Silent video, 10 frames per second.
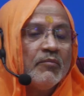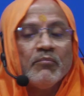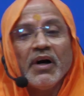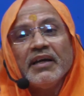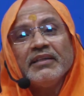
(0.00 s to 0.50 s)

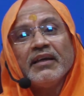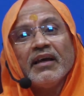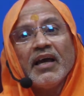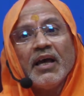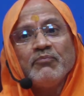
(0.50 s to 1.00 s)
By the
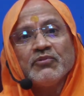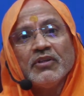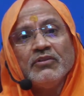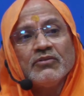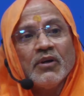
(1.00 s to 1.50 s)

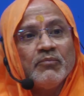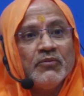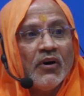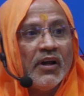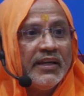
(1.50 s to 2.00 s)
absence of
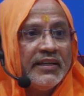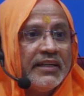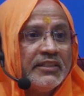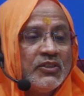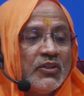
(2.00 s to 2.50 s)

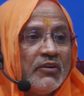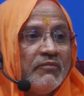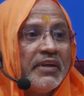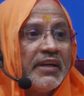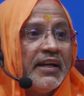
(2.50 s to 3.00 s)
knowledge,
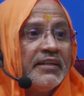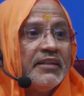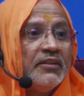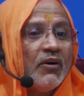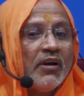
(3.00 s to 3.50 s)
we get
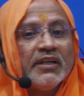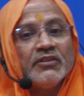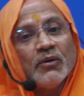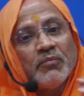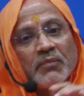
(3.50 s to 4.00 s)
the knowledge
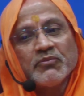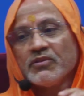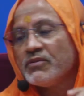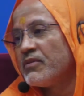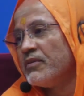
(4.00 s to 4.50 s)
of
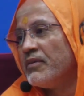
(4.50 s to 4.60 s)
absence.